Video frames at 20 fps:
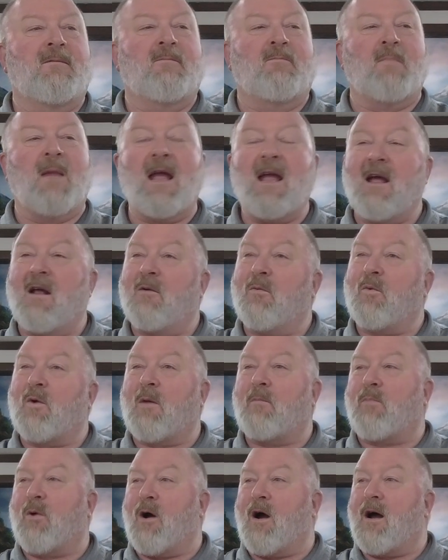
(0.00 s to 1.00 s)
man,
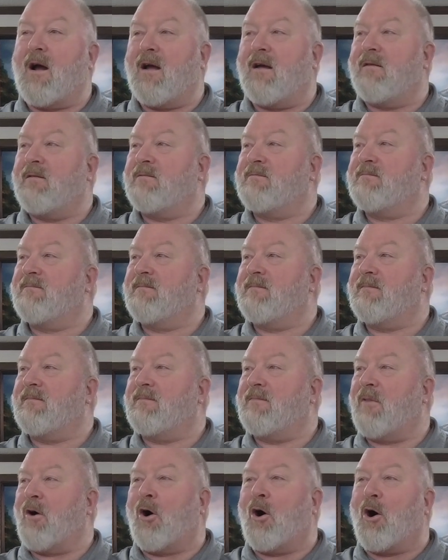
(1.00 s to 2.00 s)
what pride in
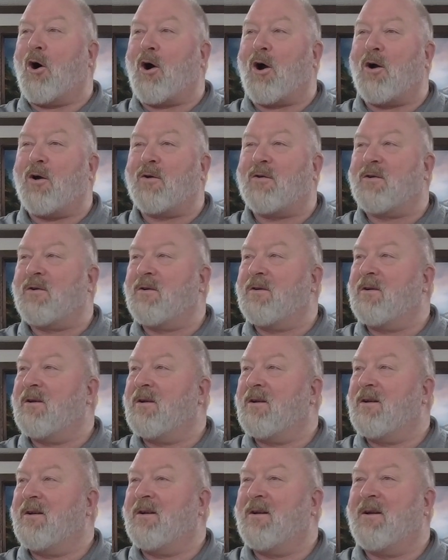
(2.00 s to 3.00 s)
heart
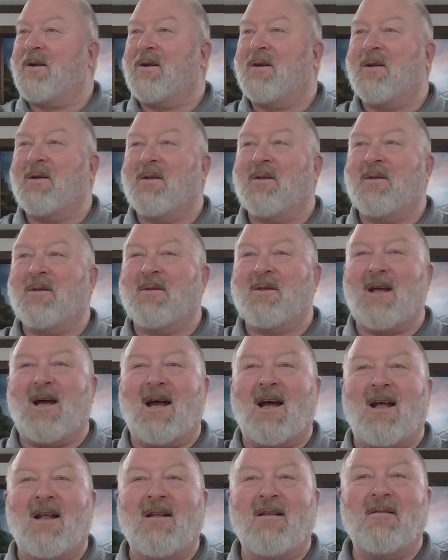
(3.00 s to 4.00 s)

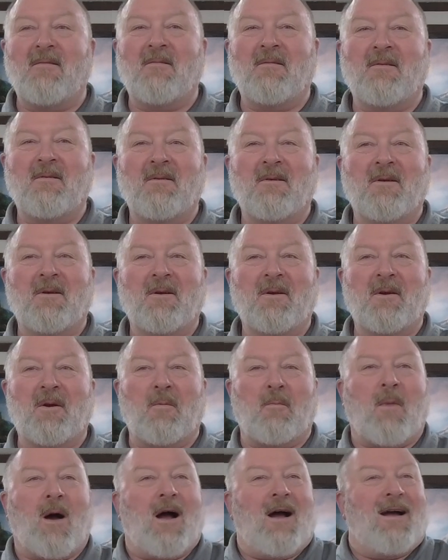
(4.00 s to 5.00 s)
that you know,
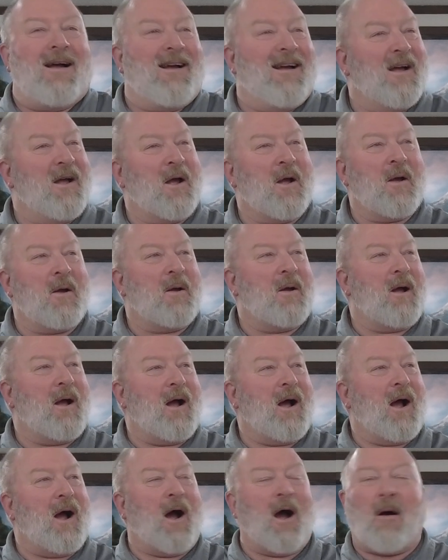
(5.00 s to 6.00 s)
my,
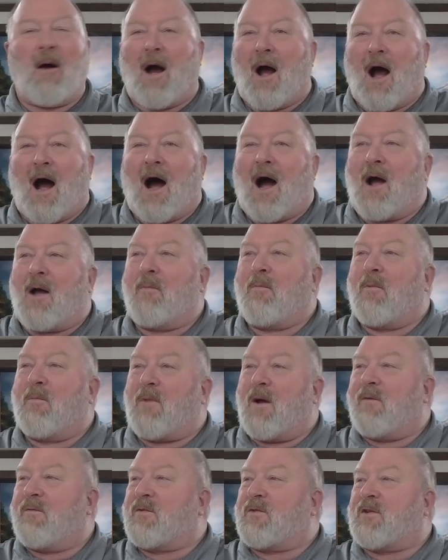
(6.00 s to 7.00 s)
I, I'm
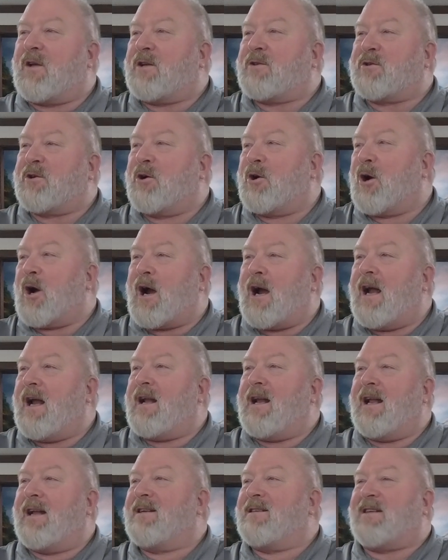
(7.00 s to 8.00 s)
of such
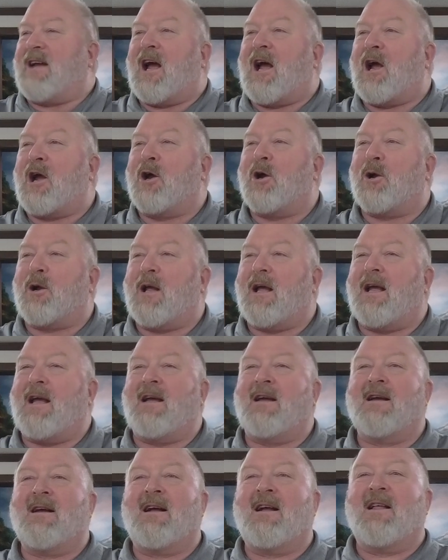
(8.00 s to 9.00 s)
great
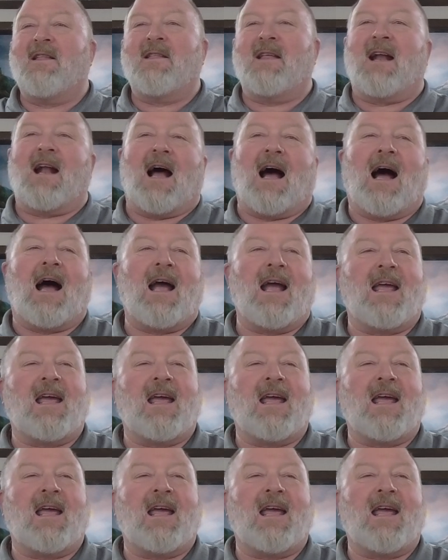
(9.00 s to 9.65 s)
integrity that I